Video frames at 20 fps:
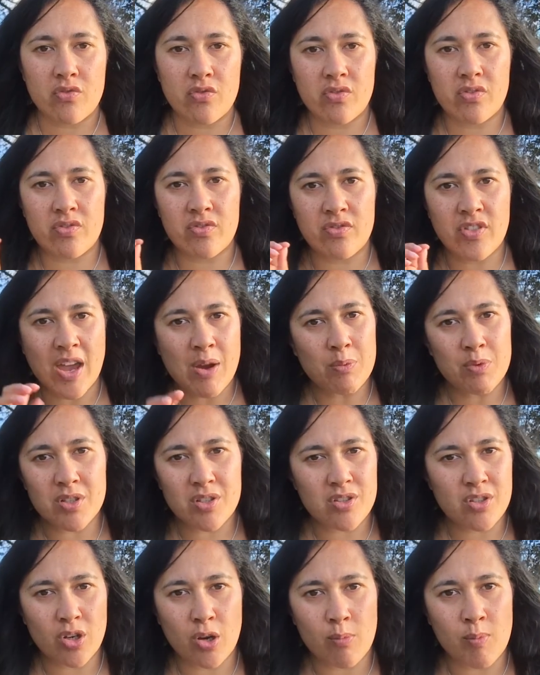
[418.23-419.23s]
That would
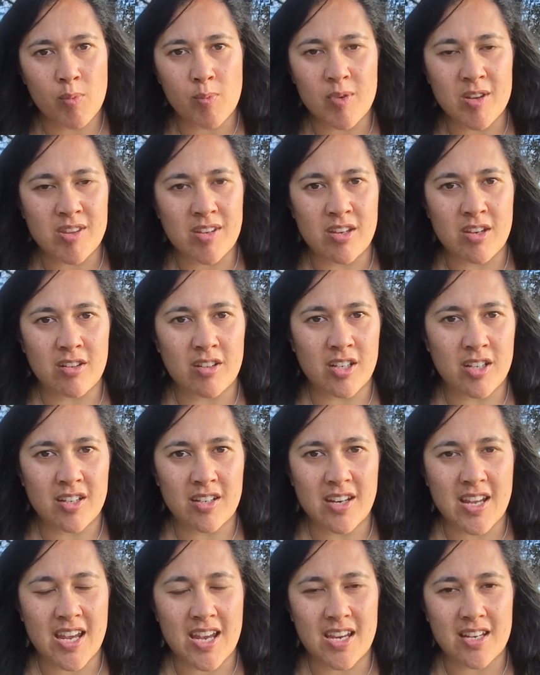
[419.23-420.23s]
determine whether you're going to
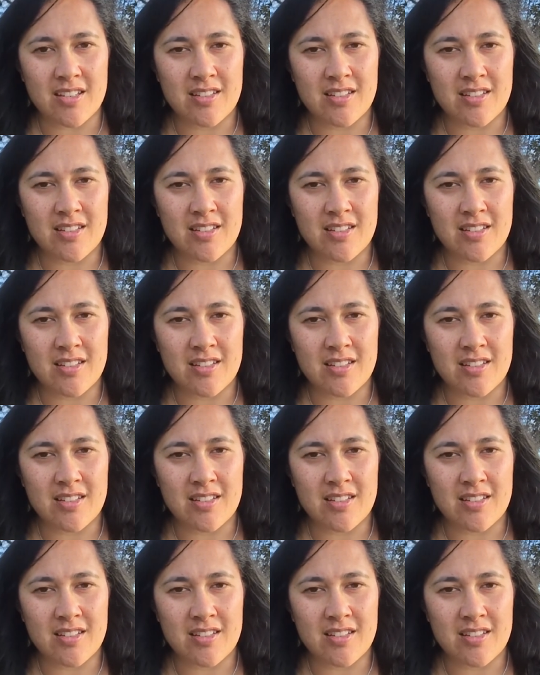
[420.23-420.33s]
need